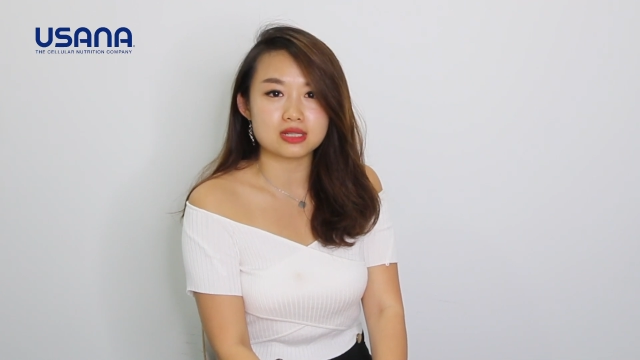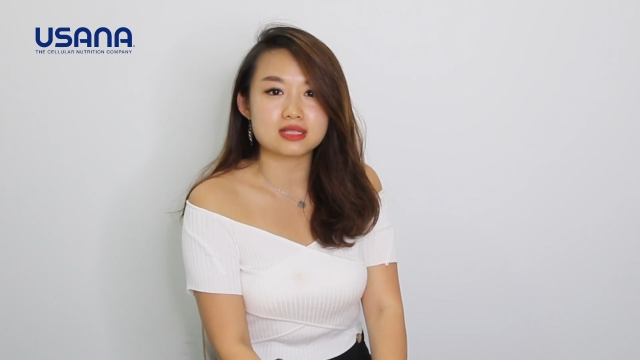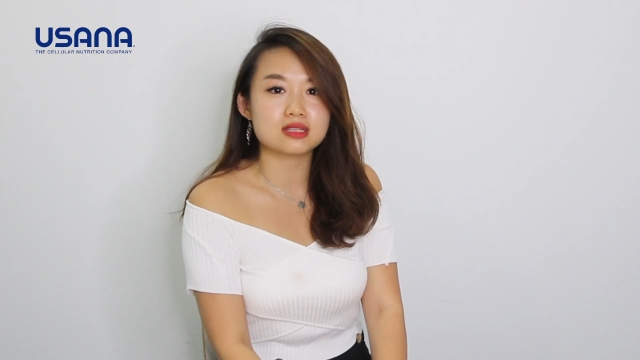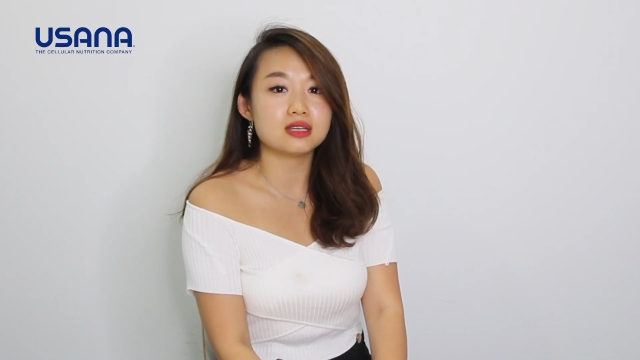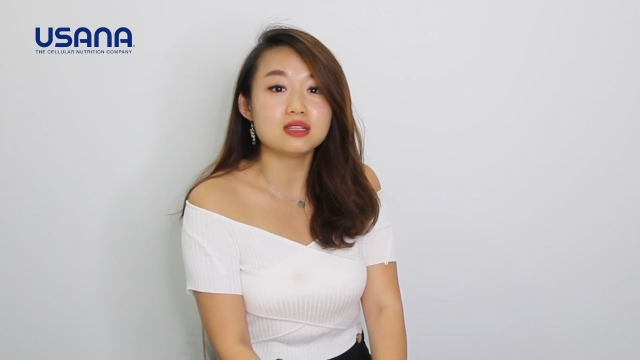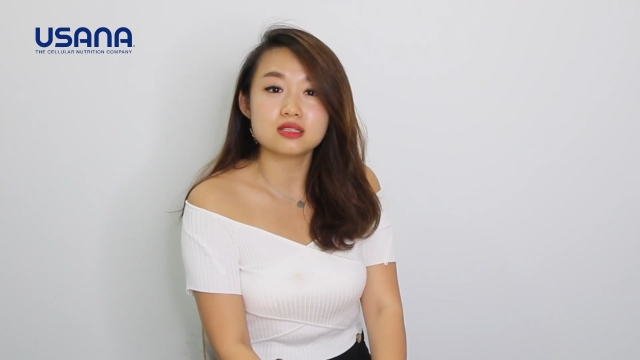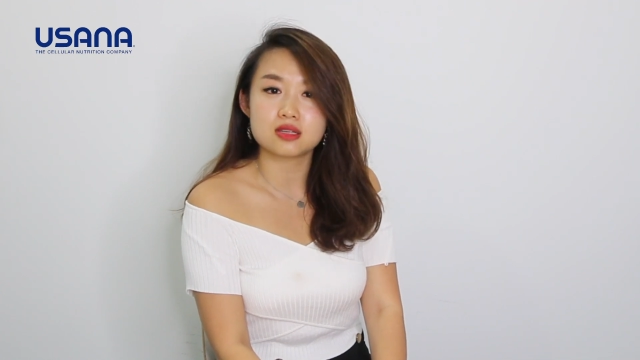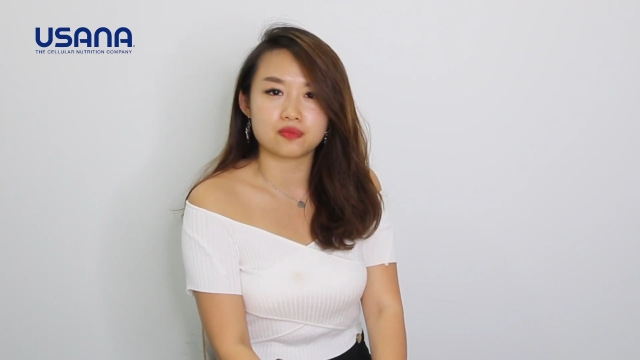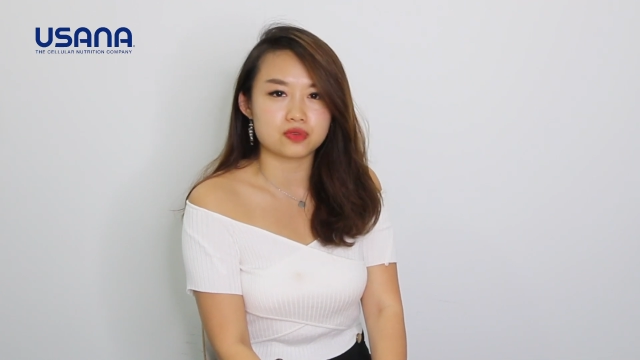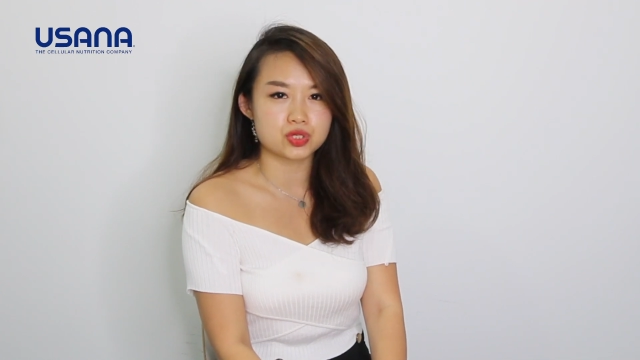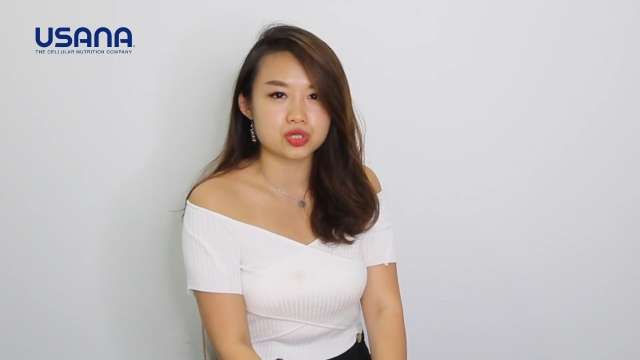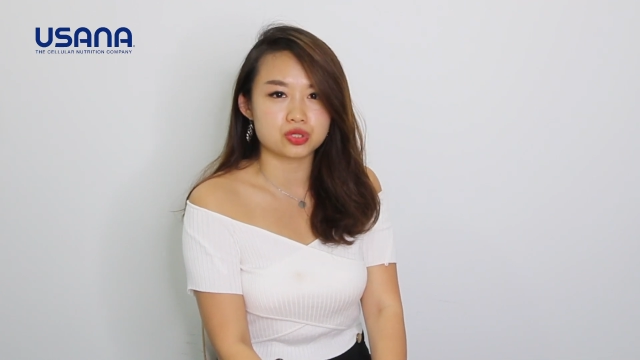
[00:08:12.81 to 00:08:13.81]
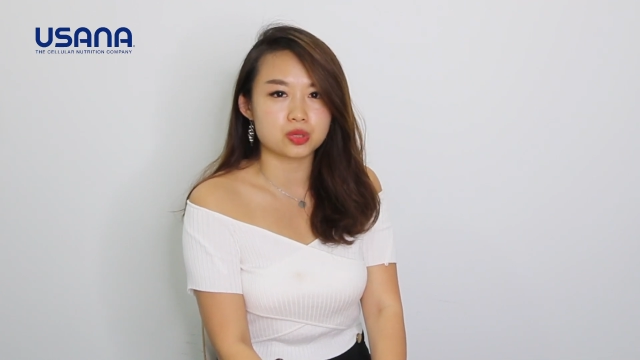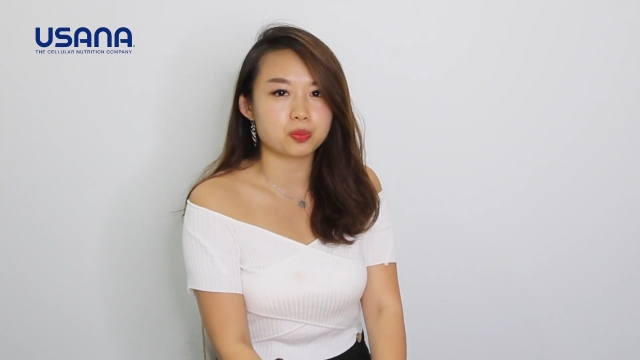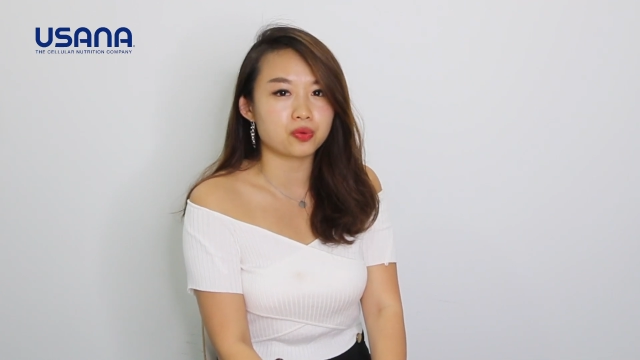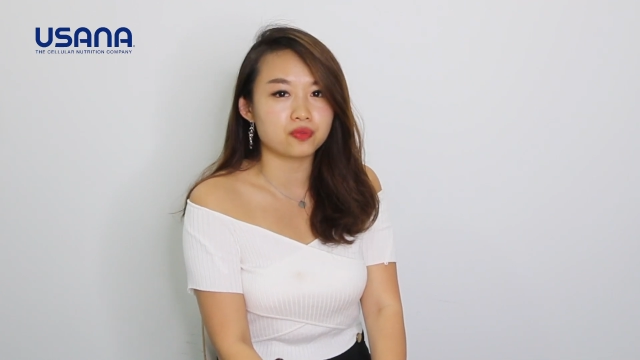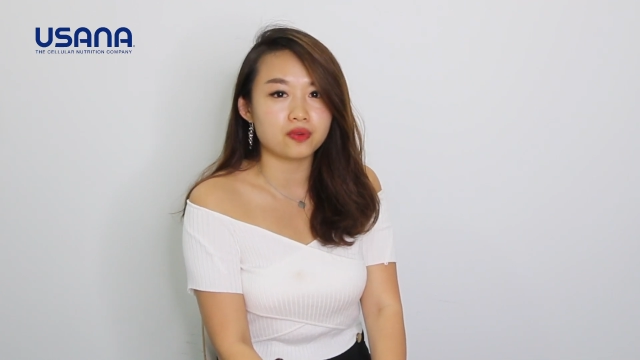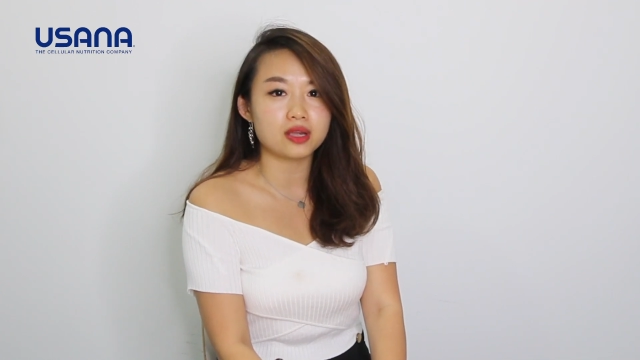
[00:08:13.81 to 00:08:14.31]
is insufficient to
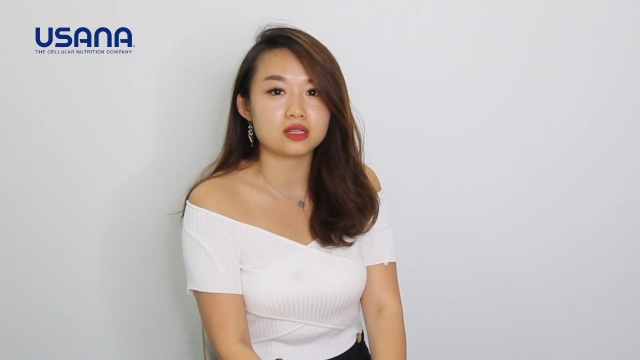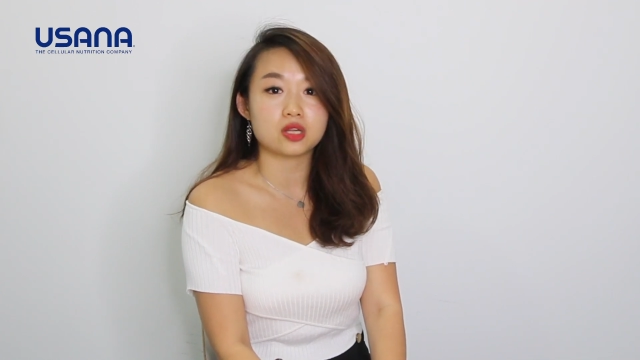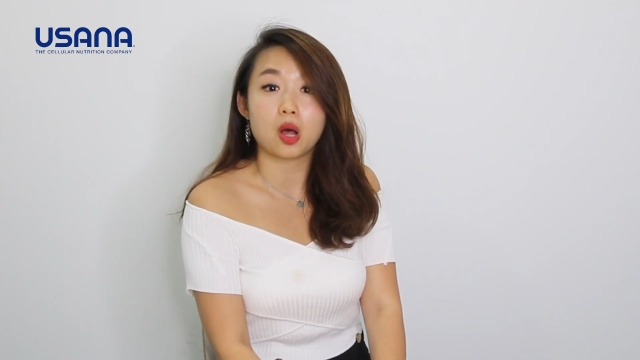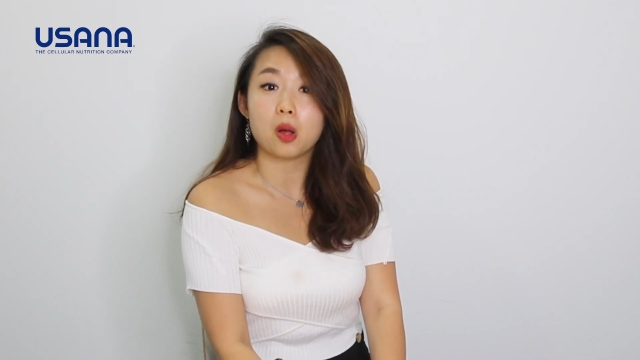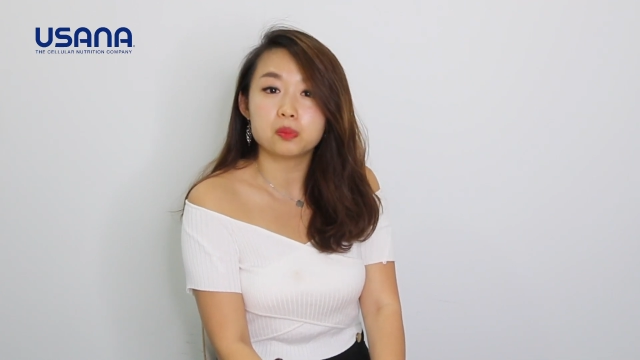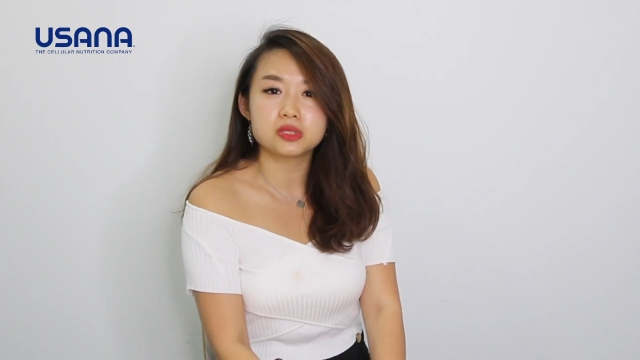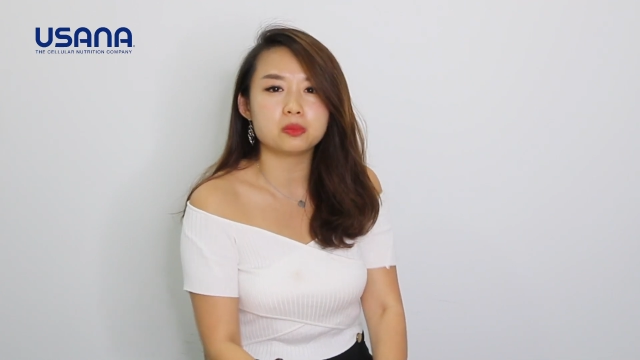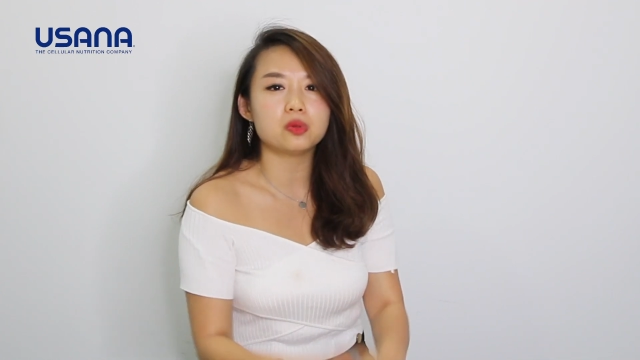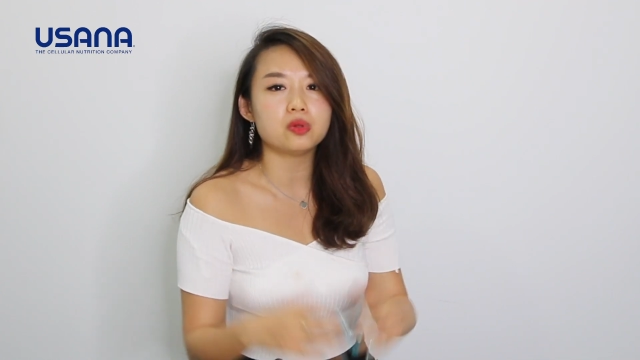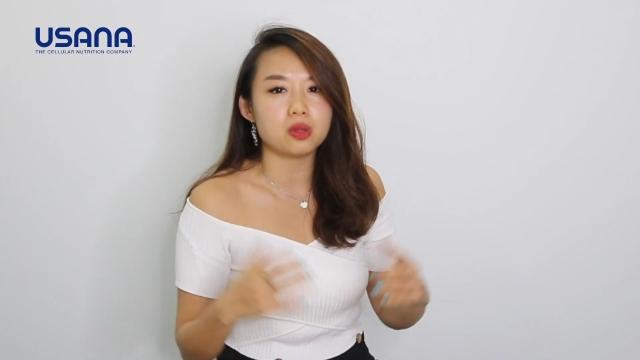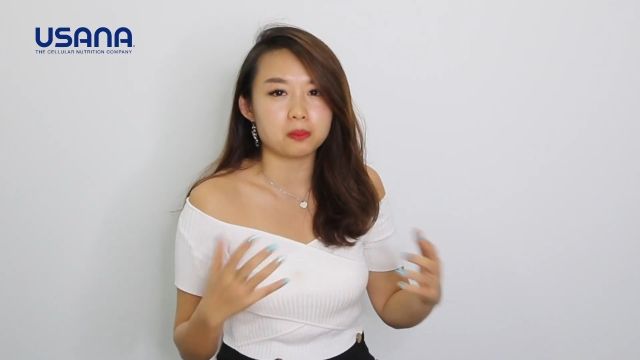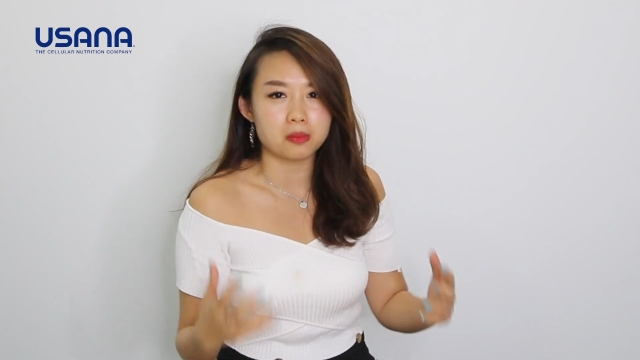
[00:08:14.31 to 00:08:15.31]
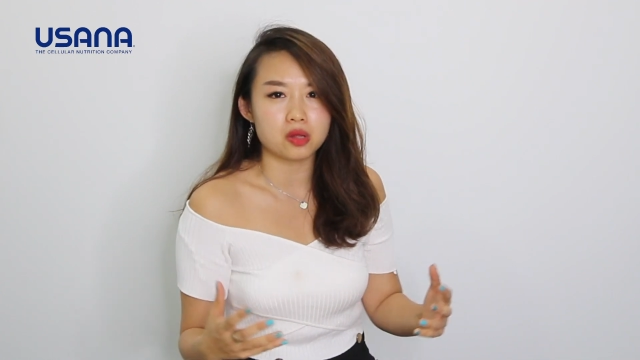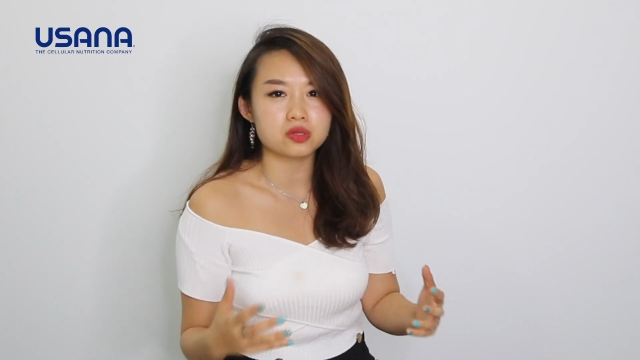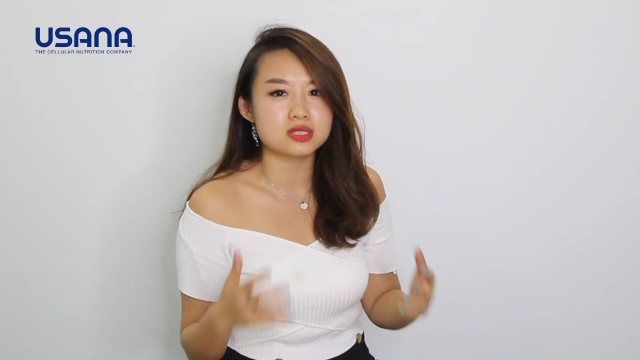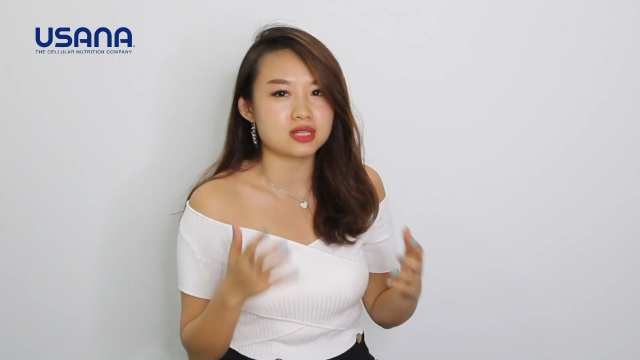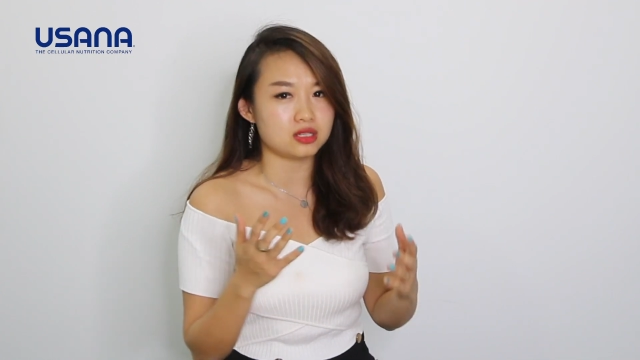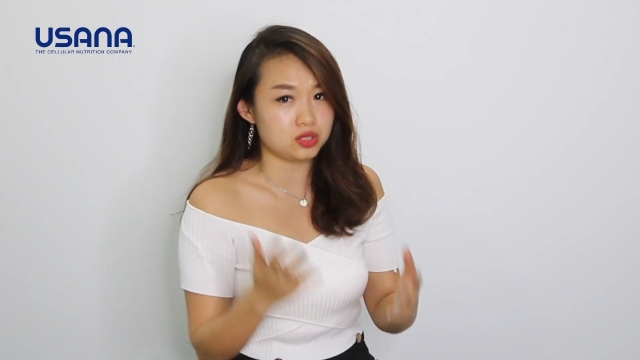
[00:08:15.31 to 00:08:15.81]
provide the optimal
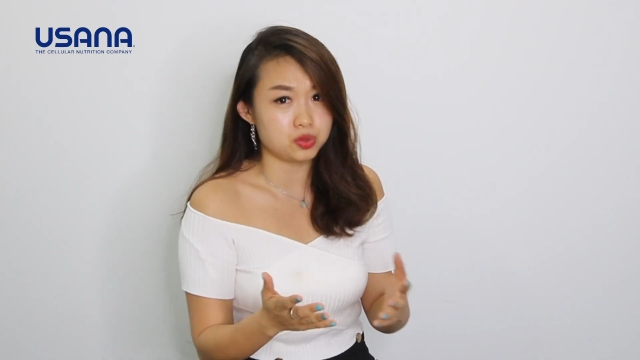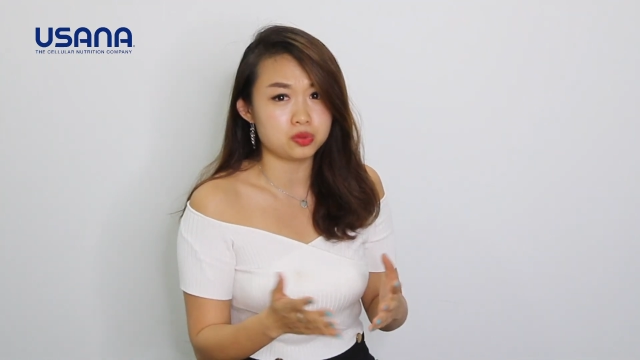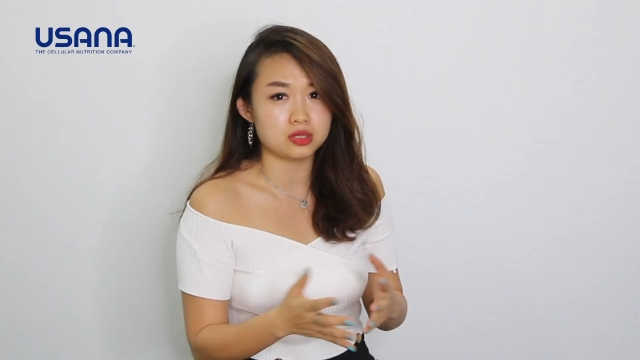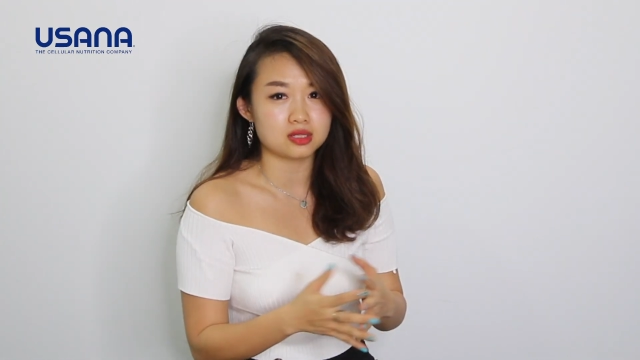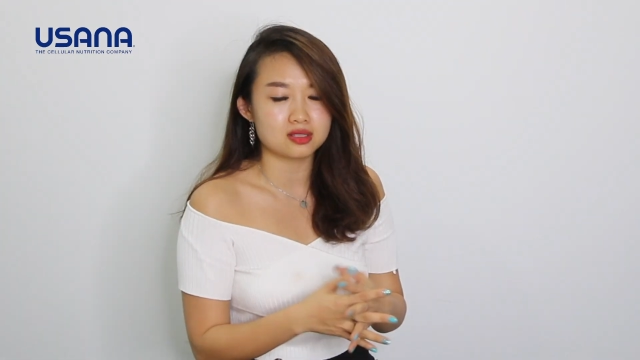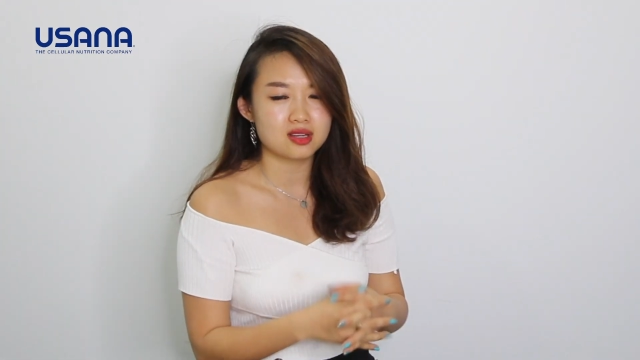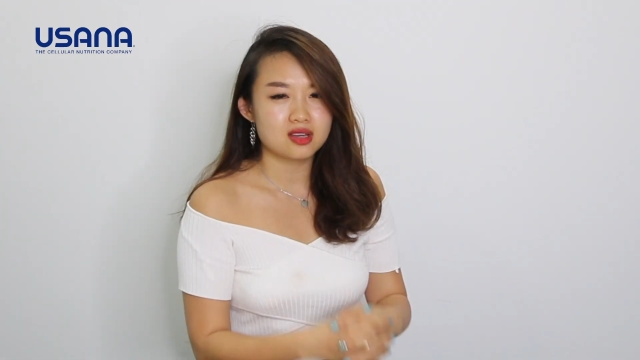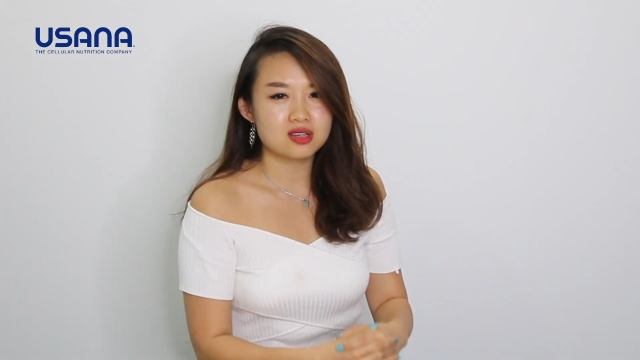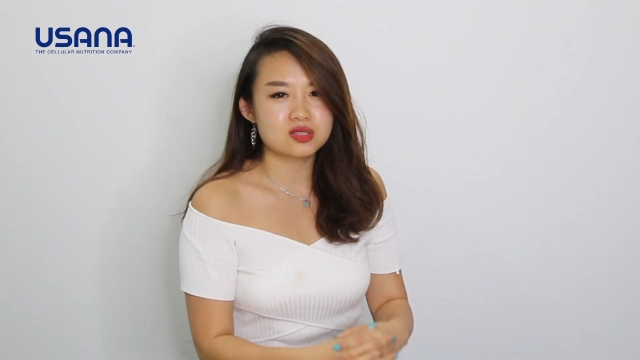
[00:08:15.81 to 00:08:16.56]
amounts that you need.